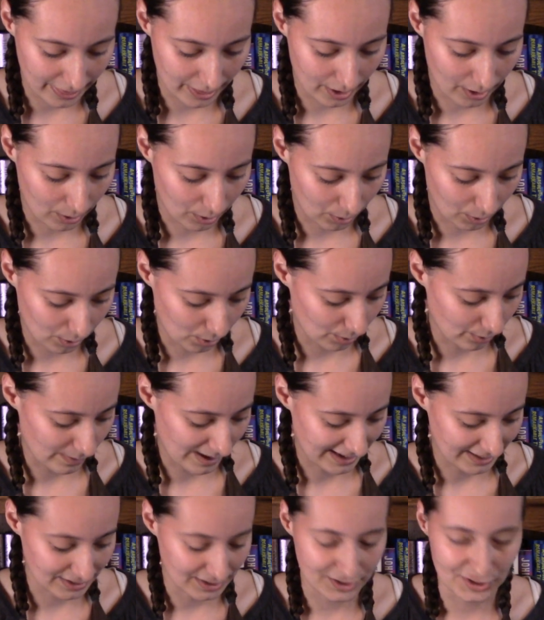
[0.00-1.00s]
the whole
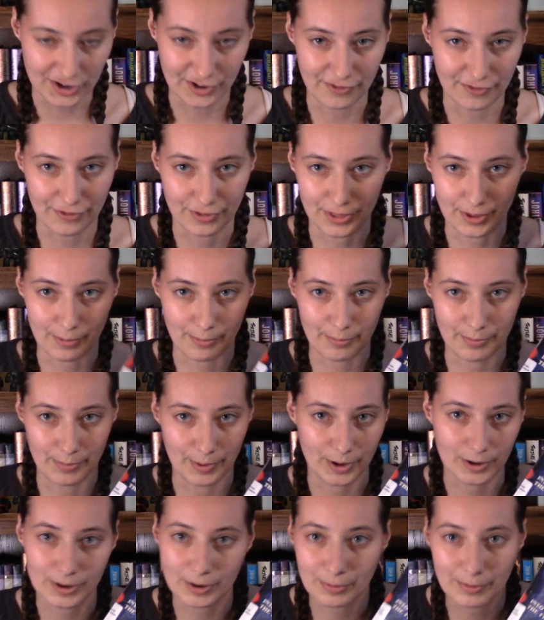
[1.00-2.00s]
rest of the
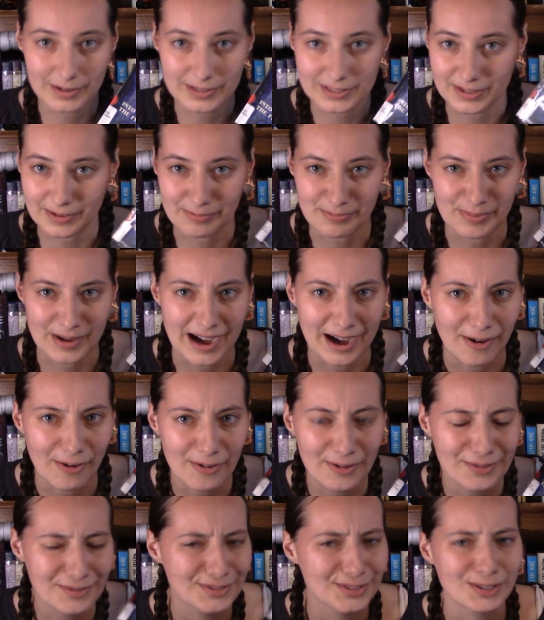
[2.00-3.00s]
book was
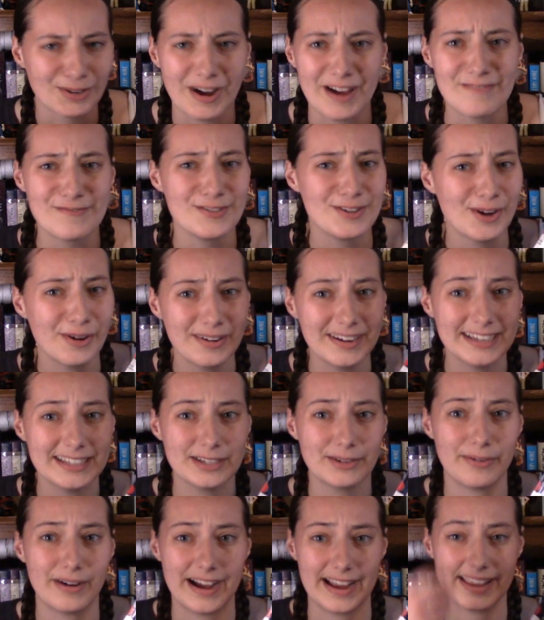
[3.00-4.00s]
about, so I have no
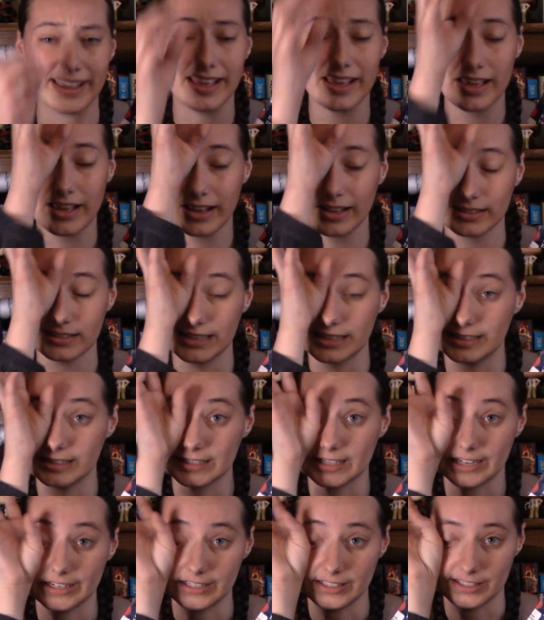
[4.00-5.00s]
idea why they
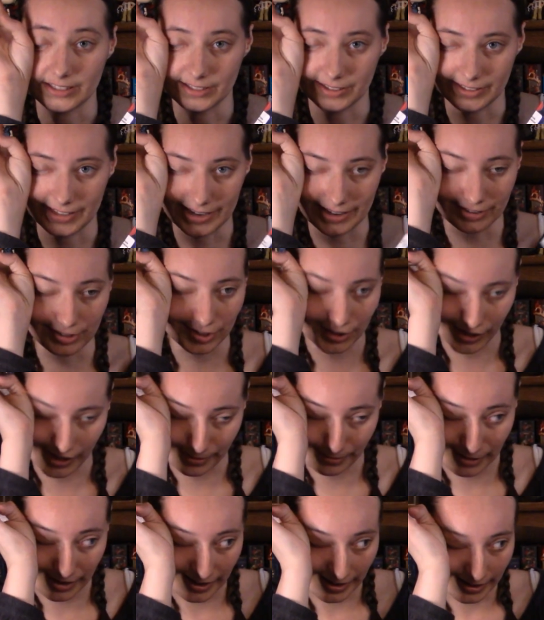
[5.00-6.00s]
decided to do that. Sorry,
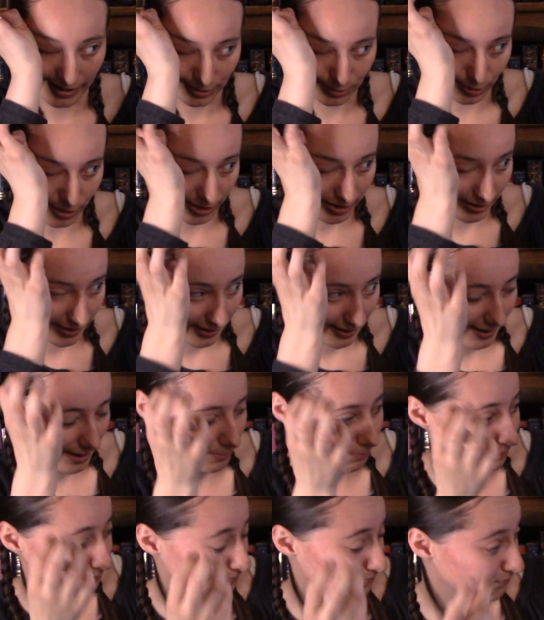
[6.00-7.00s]
my eyes watering
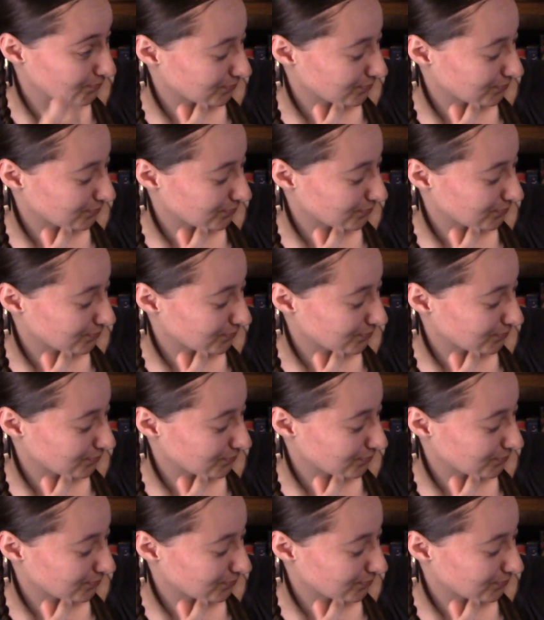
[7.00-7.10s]
again.